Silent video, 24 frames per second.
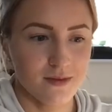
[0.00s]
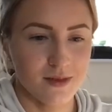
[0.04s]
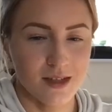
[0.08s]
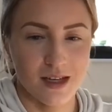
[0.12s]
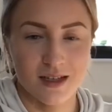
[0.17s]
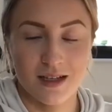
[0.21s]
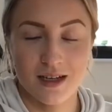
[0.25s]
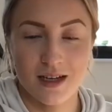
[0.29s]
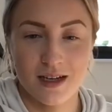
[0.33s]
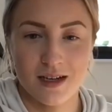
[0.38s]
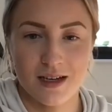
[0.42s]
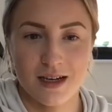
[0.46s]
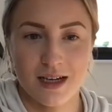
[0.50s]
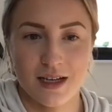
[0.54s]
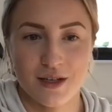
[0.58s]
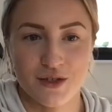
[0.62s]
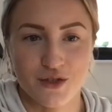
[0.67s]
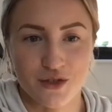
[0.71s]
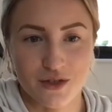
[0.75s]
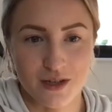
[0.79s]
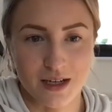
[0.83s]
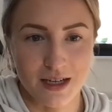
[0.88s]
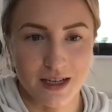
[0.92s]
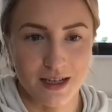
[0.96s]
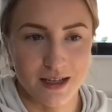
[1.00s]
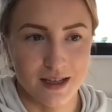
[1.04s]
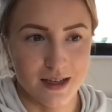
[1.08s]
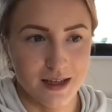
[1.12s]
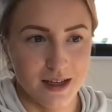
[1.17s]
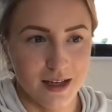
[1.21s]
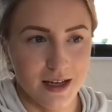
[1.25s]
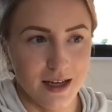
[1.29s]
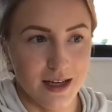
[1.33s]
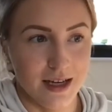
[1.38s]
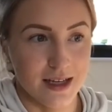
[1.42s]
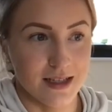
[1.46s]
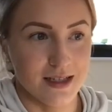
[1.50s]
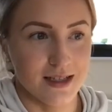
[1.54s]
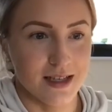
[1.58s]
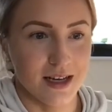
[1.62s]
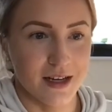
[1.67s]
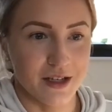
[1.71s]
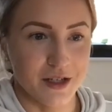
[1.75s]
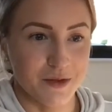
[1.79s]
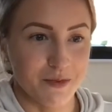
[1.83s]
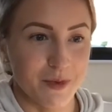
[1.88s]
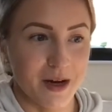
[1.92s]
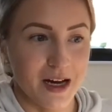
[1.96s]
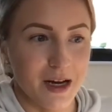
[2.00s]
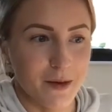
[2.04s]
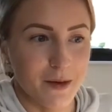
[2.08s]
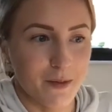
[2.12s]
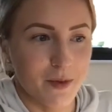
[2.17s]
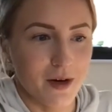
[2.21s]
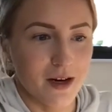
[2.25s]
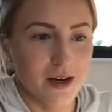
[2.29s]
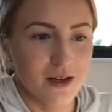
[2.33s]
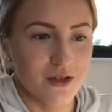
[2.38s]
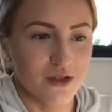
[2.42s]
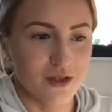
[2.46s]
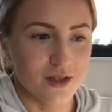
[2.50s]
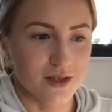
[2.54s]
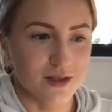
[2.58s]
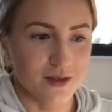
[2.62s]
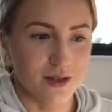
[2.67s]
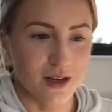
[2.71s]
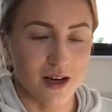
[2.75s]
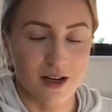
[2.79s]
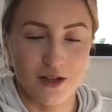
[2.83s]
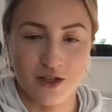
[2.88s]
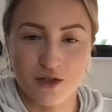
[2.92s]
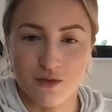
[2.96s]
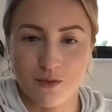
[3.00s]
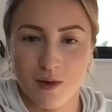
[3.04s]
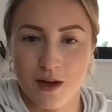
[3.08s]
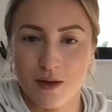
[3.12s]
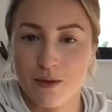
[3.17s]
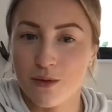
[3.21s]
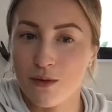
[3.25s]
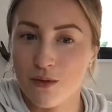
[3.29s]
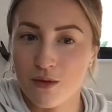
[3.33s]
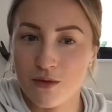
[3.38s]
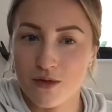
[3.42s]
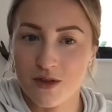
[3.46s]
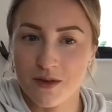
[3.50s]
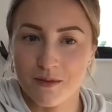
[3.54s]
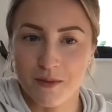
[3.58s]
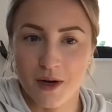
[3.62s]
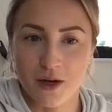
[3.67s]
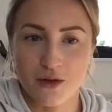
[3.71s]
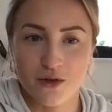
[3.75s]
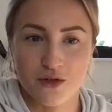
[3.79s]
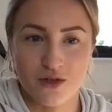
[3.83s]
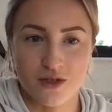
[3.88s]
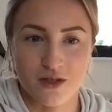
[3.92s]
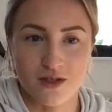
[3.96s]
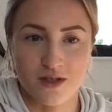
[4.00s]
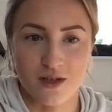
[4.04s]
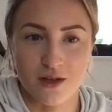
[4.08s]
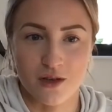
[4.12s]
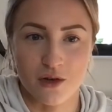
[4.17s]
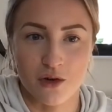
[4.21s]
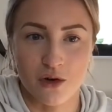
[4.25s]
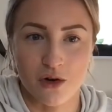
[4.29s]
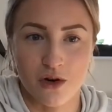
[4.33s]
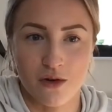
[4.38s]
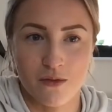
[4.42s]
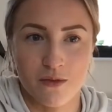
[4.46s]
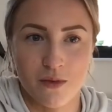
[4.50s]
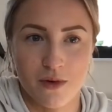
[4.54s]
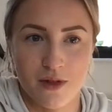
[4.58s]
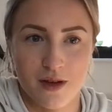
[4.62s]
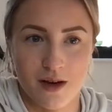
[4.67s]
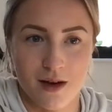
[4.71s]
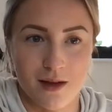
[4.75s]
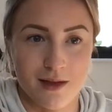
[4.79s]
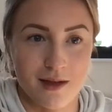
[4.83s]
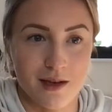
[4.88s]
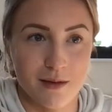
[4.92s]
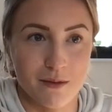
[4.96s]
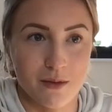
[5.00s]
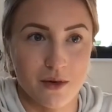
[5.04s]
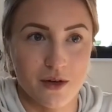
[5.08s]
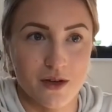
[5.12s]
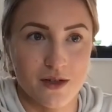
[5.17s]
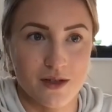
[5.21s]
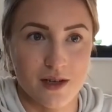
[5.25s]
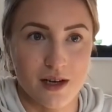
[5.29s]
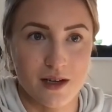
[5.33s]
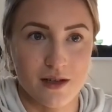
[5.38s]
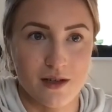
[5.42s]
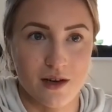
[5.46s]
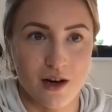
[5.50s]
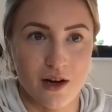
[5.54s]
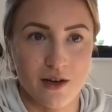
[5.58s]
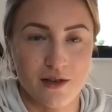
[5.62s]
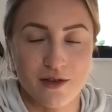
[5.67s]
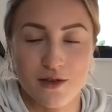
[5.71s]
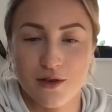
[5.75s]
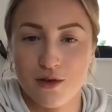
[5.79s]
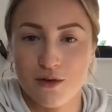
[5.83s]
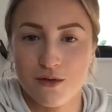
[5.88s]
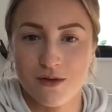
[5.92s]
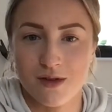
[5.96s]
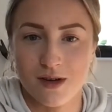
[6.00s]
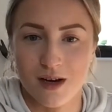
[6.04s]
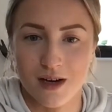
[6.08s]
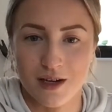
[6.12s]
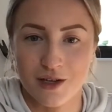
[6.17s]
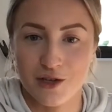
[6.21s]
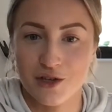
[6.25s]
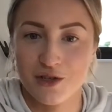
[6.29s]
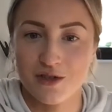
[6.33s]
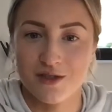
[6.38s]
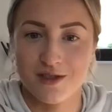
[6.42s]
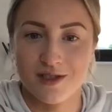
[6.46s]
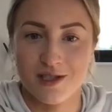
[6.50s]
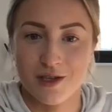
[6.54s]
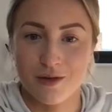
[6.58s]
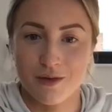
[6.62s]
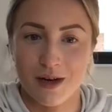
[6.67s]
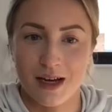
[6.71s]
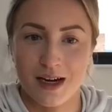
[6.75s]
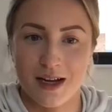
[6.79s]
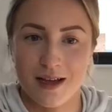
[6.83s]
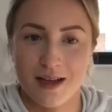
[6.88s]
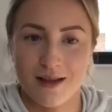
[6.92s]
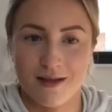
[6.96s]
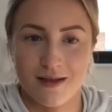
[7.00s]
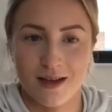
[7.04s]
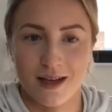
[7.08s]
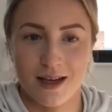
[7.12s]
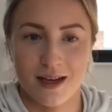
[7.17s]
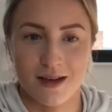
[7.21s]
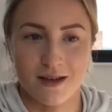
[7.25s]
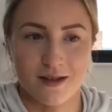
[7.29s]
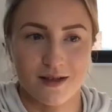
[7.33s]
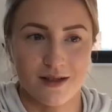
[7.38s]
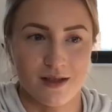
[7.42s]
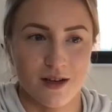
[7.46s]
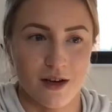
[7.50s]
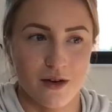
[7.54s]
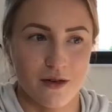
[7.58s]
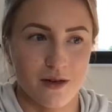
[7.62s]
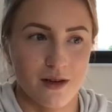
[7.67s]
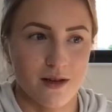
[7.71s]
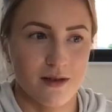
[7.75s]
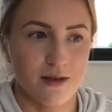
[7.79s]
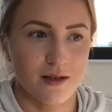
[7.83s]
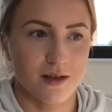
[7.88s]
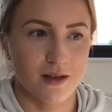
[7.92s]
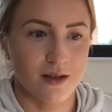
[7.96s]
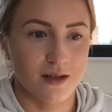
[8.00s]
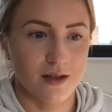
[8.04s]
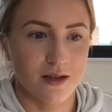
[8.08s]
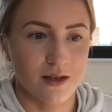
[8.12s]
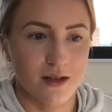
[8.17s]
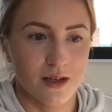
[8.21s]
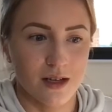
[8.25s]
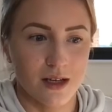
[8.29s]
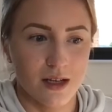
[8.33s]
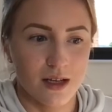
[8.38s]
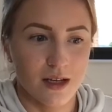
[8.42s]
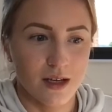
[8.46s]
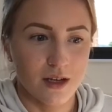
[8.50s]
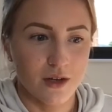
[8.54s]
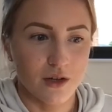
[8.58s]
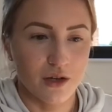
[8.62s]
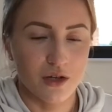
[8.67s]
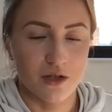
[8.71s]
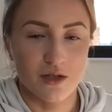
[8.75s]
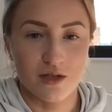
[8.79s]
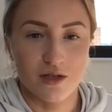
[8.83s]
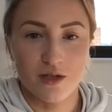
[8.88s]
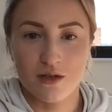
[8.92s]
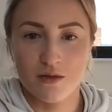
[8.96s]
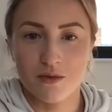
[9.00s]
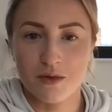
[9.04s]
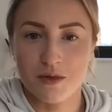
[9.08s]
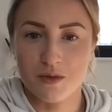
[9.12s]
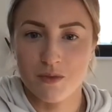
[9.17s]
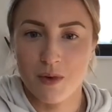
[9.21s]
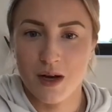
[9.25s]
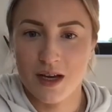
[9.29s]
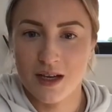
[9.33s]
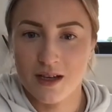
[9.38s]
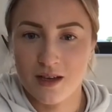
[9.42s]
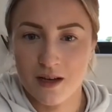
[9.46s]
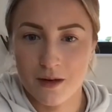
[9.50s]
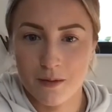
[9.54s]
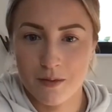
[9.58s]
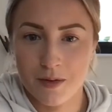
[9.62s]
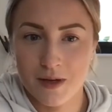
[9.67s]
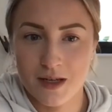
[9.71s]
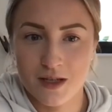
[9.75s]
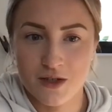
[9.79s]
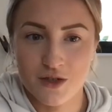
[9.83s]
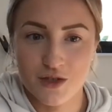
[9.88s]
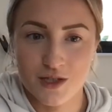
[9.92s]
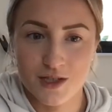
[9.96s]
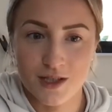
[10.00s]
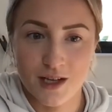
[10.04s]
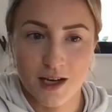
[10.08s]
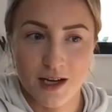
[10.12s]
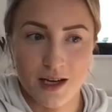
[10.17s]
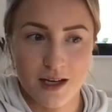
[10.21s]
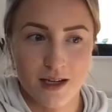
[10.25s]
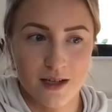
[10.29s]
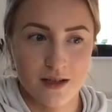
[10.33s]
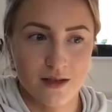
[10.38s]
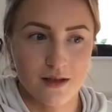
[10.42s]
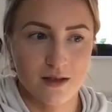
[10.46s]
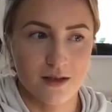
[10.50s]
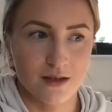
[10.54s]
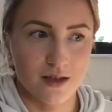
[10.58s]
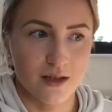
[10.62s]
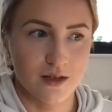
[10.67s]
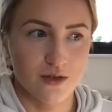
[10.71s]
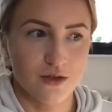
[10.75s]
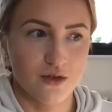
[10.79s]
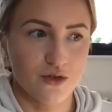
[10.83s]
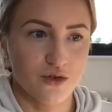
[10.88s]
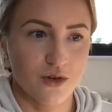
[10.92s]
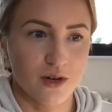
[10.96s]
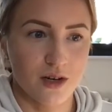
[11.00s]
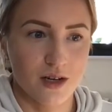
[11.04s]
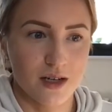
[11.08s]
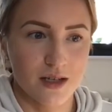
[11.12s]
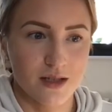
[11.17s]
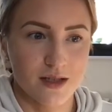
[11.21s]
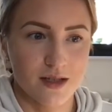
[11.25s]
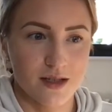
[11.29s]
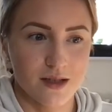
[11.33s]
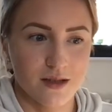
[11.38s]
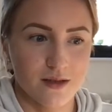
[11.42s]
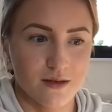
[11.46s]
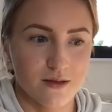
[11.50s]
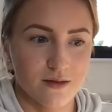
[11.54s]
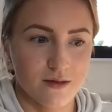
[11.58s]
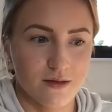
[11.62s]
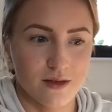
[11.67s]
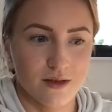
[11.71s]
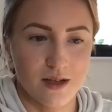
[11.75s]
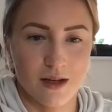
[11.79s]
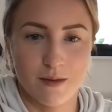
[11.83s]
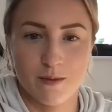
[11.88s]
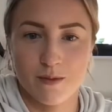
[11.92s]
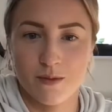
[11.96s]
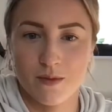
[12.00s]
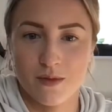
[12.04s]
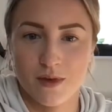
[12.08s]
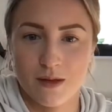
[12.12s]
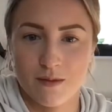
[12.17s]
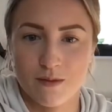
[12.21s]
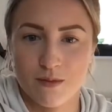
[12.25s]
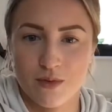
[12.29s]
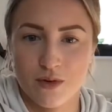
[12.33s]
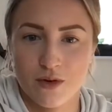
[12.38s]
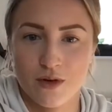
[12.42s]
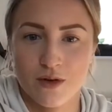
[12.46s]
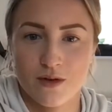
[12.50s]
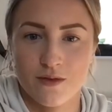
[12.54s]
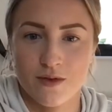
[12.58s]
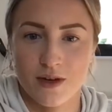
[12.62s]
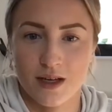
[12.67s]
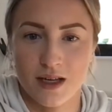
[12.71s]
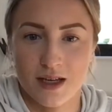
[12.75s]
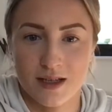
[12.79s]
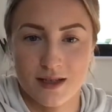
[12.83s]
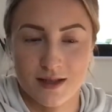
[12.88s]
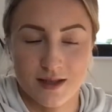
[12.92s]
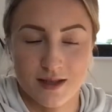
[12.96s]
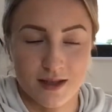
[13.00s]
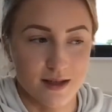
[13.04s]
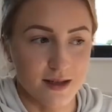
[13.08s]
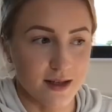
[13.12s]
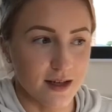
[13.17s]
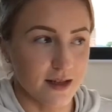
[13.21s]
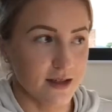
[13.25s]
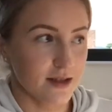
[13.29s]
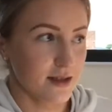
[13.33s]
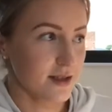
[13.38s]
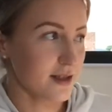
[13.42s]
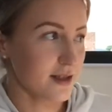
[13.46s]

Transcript: literally, it sounds bad, but I just went through the motions and got on with it. I think because I knew that I couldn't do anything else. The only thing I could do was wake up each day and try to improve, I guess. And